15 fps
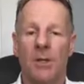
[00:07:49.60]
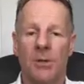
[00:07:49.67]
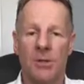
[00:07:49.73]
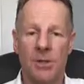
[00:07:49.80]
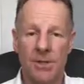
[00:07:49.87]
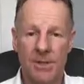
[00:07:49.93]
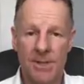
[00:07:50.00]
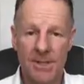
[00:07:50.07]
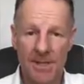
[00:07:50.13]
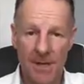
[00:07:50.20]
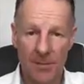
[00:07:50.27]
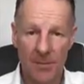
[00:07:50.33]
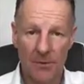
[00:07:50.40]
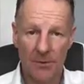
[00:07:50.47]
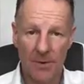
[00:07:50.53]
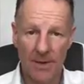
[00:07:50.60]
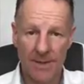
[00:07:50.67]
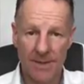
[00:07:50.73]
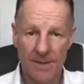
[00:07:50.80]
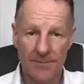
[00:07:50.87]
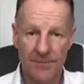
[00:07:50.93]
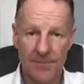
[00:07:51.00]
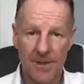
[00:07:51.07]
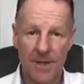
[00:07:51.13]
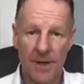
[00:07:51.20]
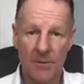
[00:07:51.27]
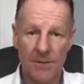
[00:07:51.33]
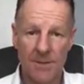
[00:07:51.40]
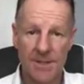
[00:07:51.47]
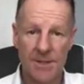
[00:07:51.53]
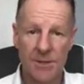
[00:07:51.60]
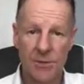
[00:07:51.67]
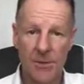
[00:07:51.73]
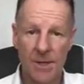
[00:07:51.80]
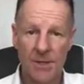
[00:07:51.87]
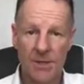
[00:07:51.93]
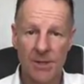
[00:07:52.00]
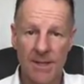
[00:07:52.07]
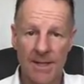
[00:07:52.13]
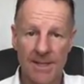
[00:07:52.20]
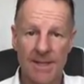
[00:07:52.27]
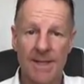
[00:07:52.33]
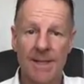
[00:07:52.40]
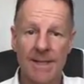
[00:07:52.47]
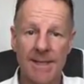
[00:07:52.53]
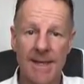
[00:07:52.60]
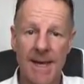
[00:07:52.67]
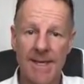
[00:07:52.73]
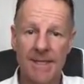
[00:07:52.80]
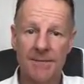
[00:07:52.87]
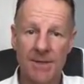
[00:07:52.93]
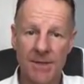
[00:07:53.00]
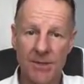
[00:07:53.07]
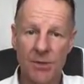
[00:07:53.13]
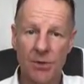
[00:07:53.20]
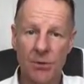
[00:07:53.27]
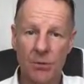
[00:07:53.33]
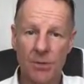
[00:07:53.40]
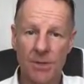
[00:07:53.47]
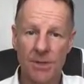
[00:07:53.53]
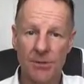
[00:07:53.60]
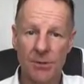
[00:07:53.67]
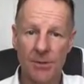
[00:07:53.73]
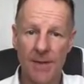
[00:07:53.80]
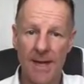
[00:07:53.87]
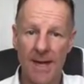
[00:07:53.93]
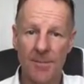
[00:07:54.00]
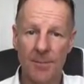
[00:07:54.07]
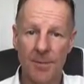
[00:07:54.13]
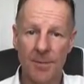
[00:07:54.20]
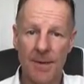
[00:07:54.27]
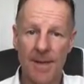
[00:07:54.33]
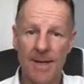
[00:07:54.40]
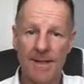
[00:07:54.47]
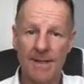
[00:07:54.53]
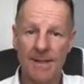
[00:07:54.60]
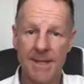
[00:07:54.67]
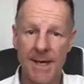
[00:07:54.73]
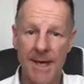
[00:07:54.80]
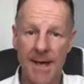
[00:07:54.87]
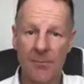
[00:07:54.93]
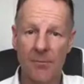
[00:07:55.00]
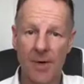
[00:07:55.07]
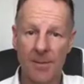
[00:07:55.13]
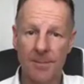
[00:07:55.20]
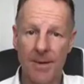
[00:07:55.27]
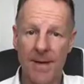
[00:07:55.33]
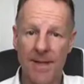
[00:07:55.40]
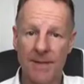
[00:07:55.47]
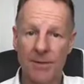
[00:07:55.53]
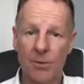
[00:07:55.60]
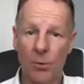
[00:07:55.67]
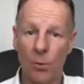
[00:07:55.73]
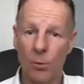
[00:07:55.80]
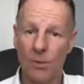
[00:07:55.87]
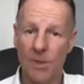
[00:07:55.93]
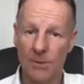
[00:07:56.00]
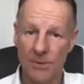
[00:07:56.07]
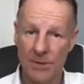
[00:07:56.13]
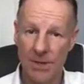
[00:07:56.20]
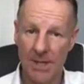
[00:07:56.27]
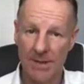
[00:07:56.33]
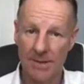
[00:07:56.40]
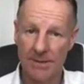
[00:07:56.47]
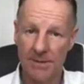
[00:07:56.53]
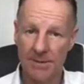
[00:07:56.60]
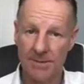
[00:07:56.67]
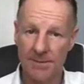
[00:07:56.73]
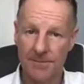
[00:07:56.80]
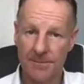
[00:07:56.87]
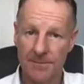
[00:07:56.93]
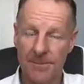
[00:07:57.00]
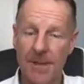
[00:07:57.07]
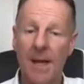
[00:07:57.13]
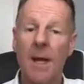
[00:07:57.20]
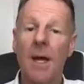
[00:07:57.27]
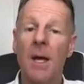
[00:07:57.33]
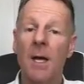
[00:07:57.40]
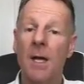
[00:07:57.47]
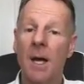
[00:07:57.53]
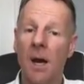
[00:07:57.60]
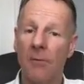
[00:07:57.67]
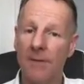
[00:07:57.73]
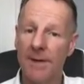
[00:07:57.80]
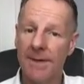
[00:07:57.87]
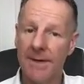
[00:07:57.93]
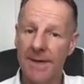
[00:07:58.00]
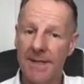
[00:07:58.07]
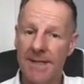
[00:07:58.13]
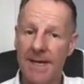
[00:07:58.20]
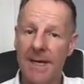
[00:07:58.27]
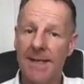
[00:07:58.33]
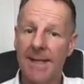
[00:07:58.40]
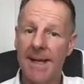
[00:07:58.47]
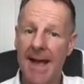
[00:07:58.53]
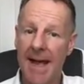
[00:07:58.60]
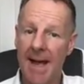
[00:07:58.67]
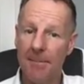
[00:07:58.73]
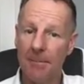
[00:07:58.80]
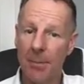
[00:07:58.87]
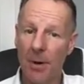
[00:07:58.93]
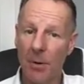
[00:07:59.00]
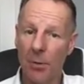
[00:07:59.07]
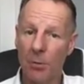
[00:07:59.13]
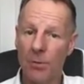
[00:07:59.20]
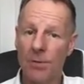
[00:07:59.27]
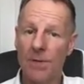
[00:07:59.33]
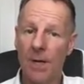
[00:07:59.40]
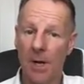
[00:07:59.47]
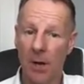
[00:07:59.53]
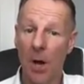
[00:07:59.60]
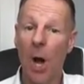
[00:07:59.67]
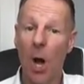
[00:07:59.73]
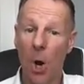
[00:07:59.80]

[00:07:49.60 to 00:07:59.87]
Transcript: just to summarise, the current situation is, yes, there's a shortage on EpiPens, MRay pens, auto-injectors. Currently they're saying the ampoules are